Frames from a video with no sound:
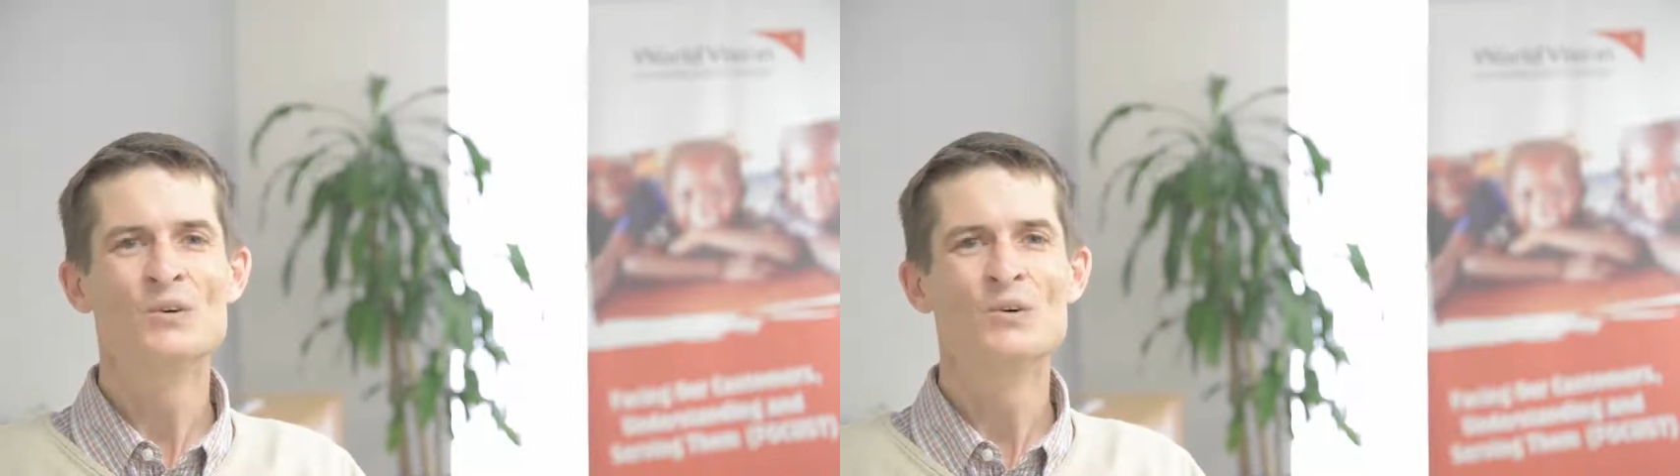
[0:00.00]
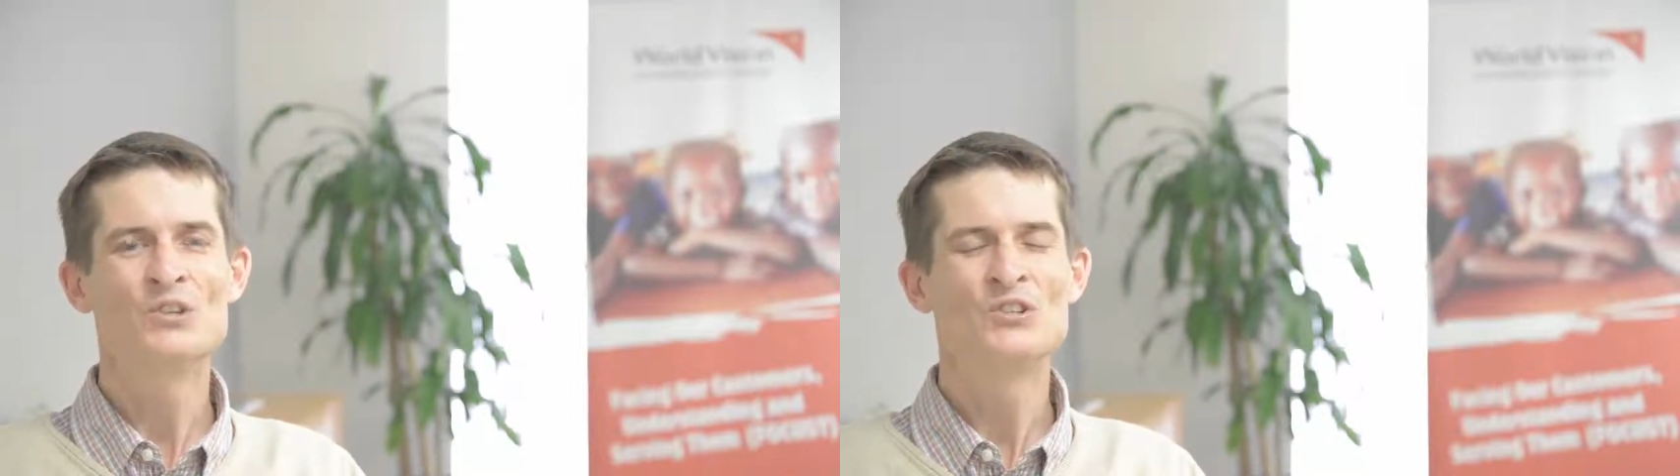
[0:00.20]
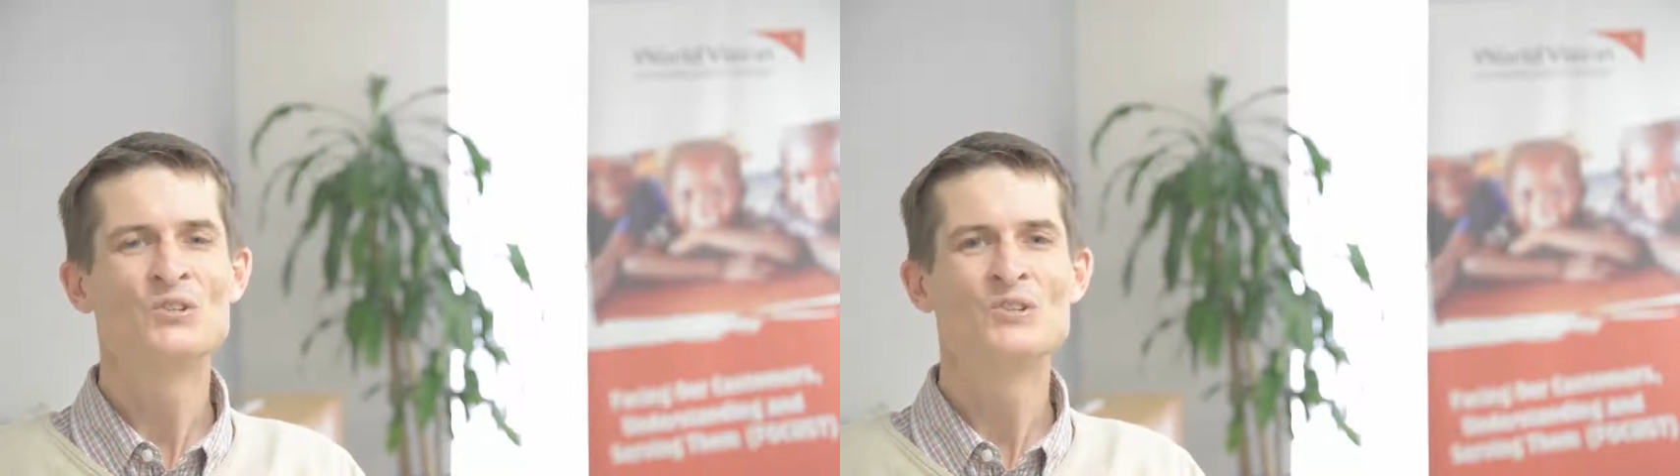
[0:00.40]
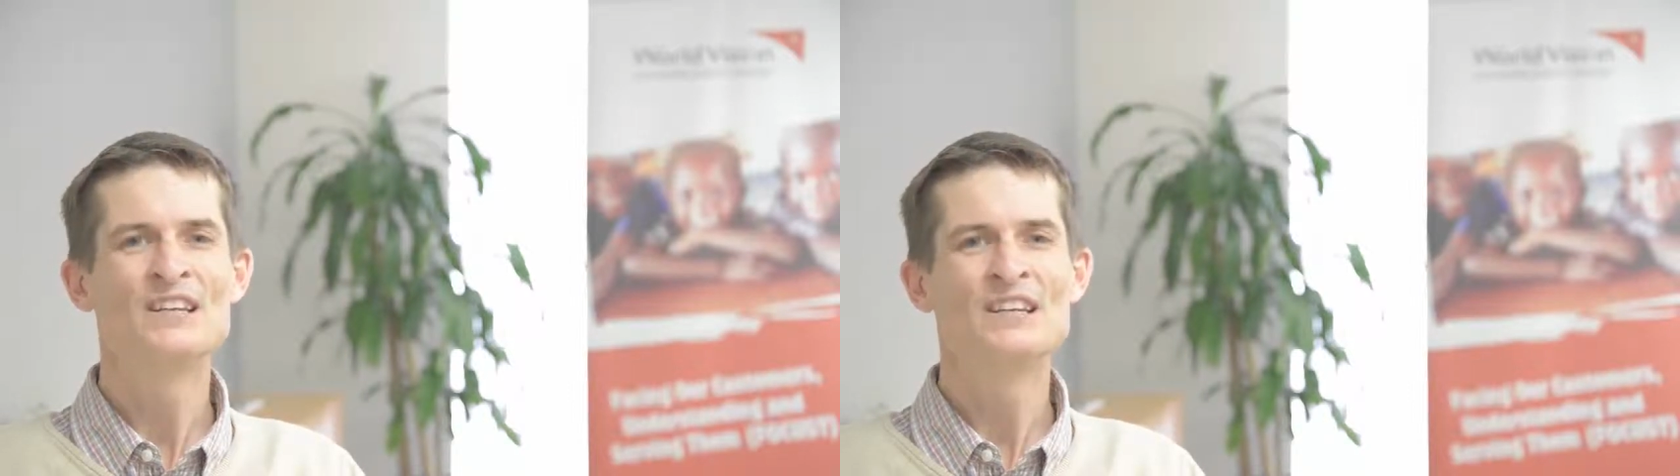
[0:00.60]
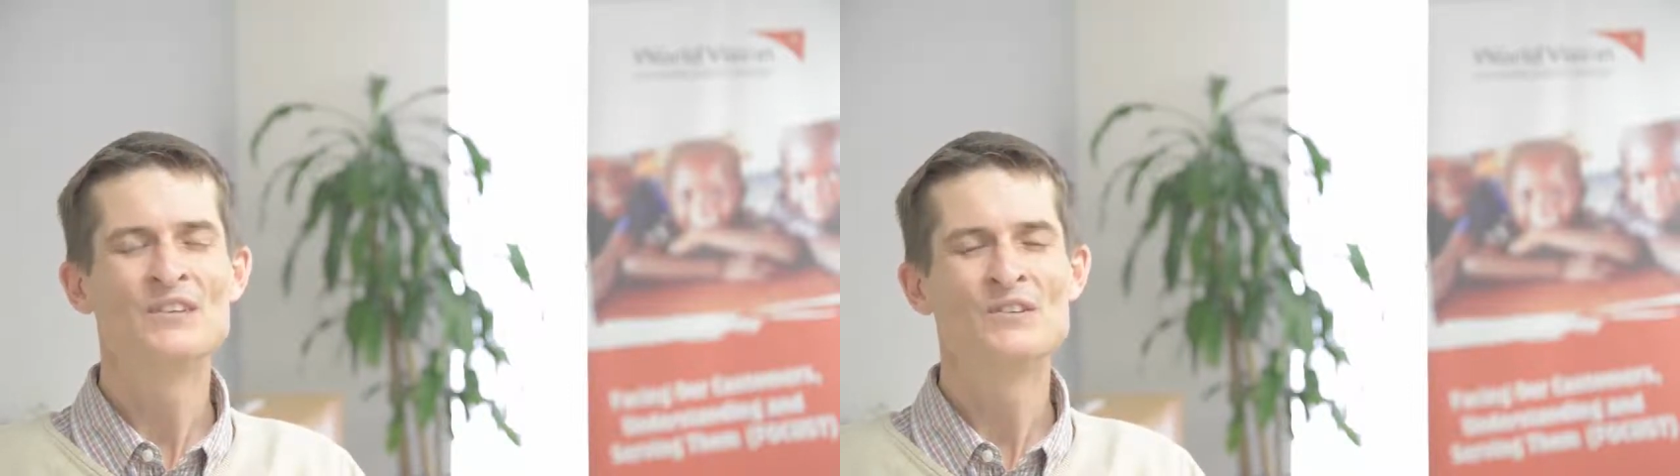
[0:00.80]
or
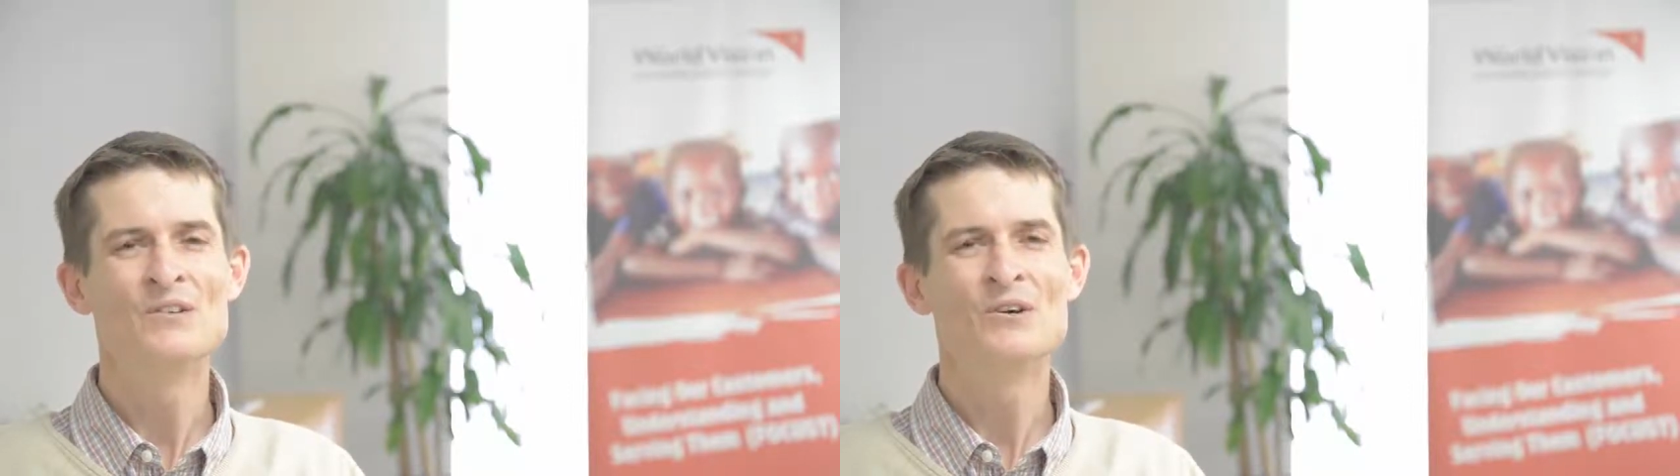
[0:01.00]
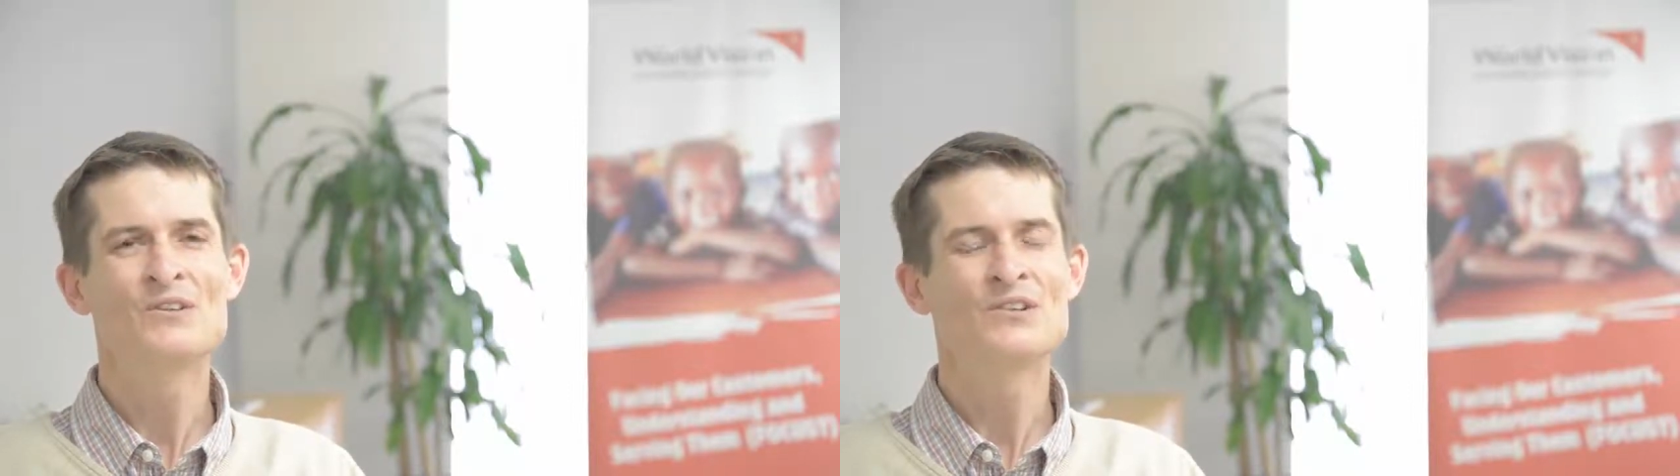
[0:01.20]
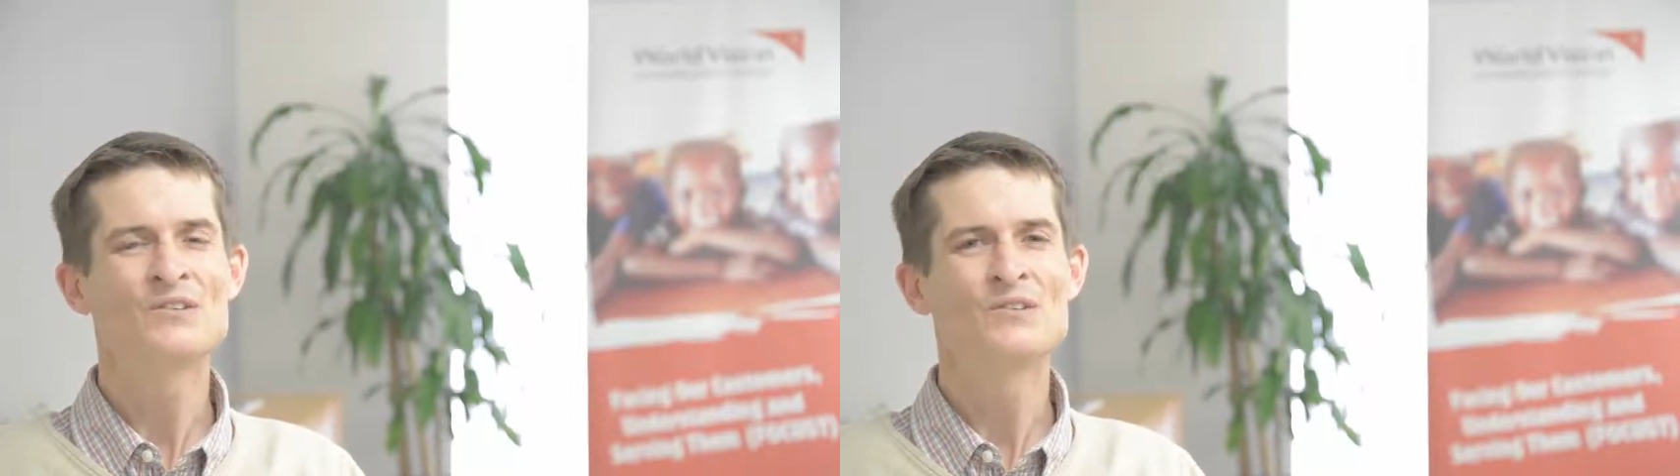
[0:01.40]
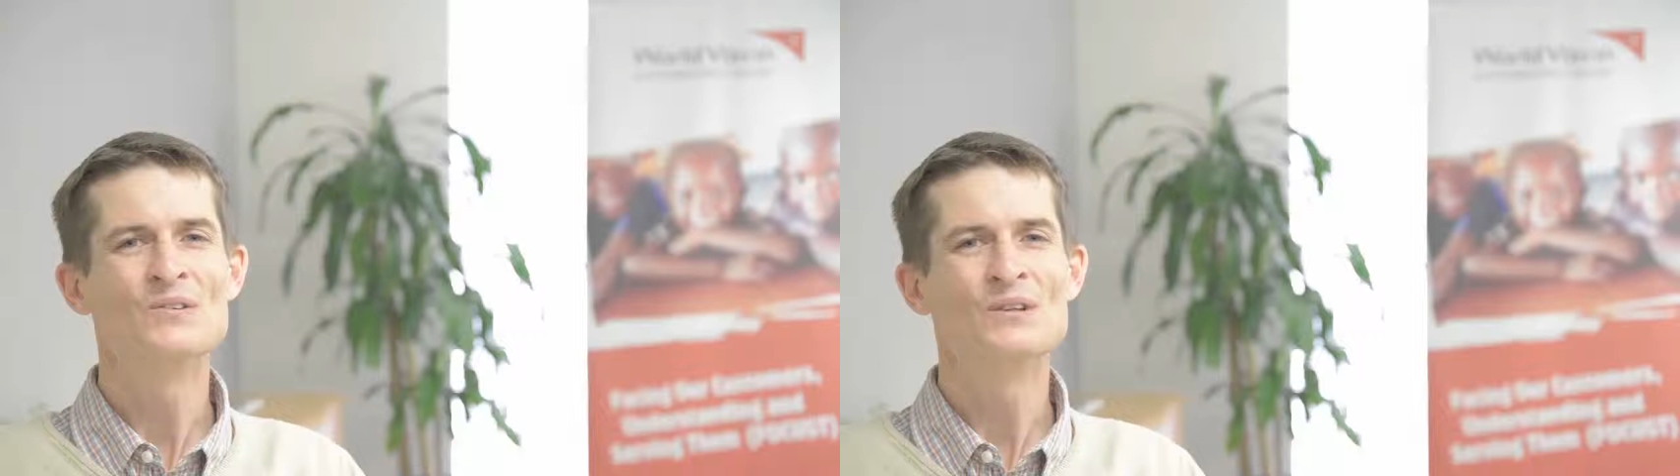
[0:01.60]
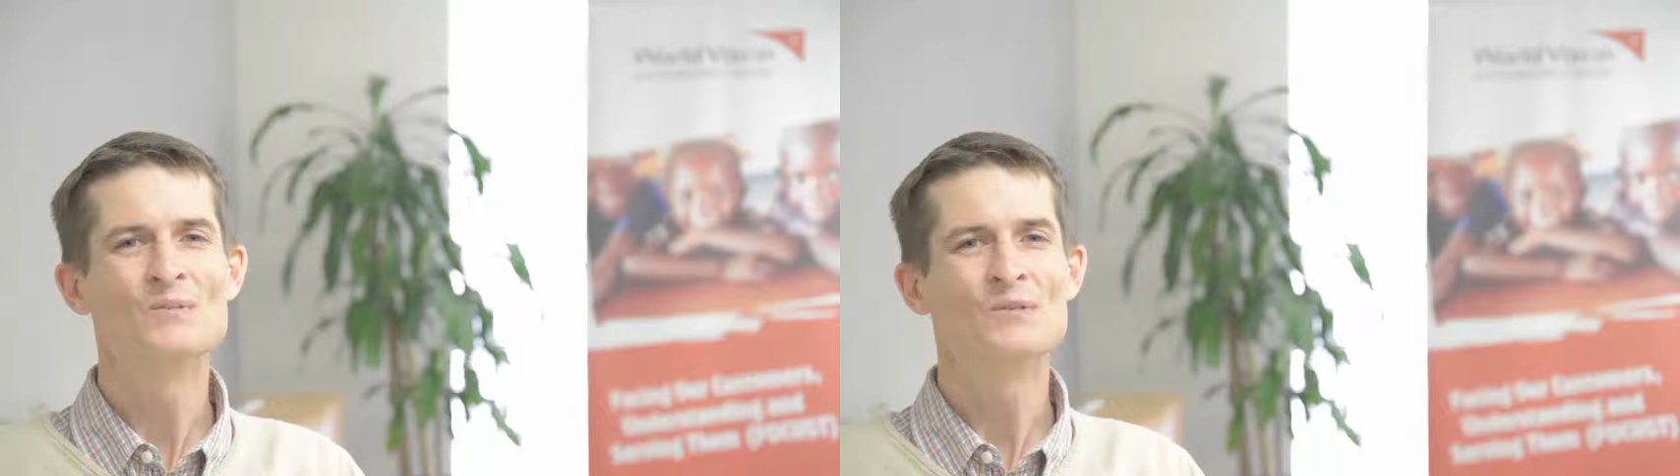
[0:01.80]
choosing not to
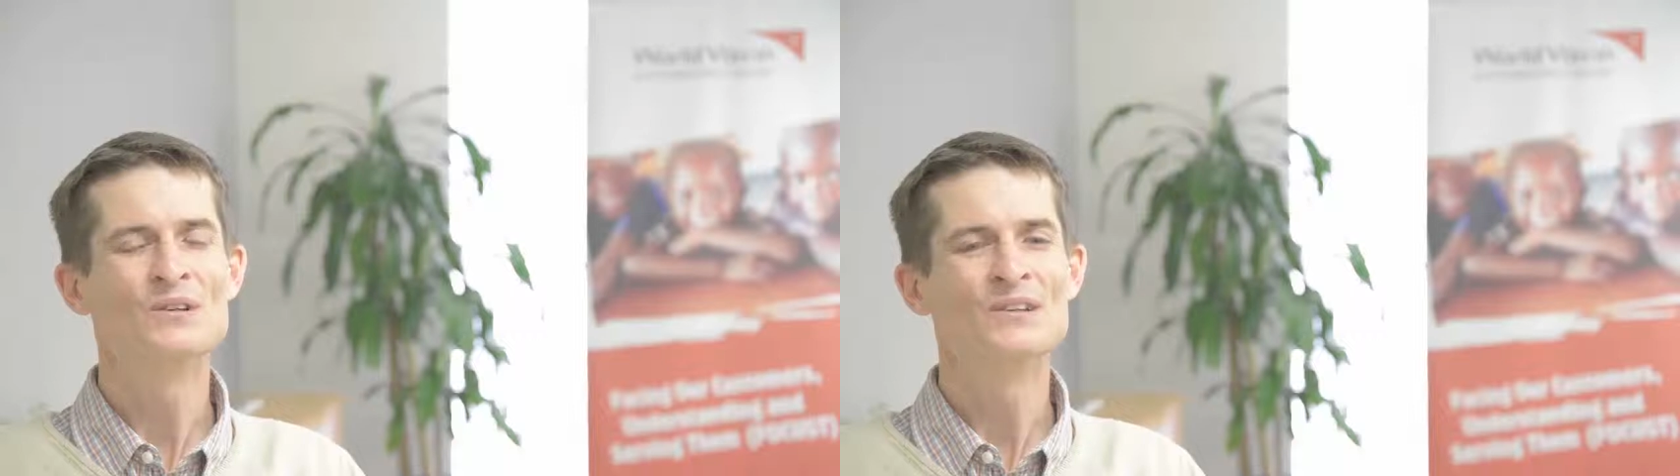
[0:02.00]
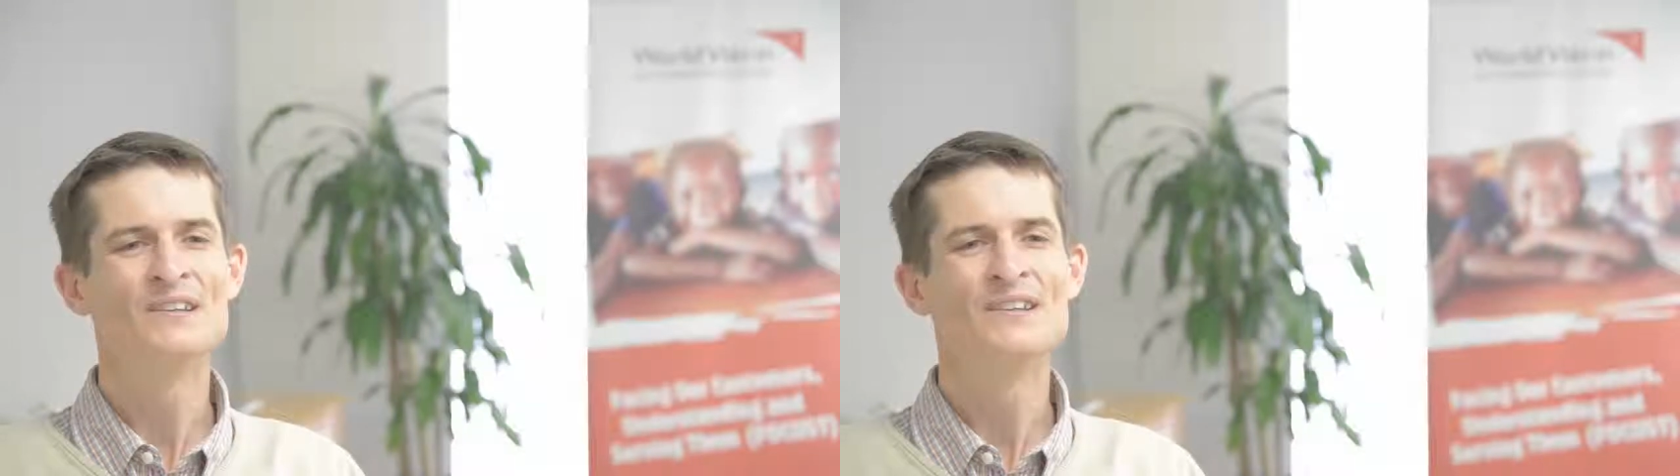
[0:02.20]
respond.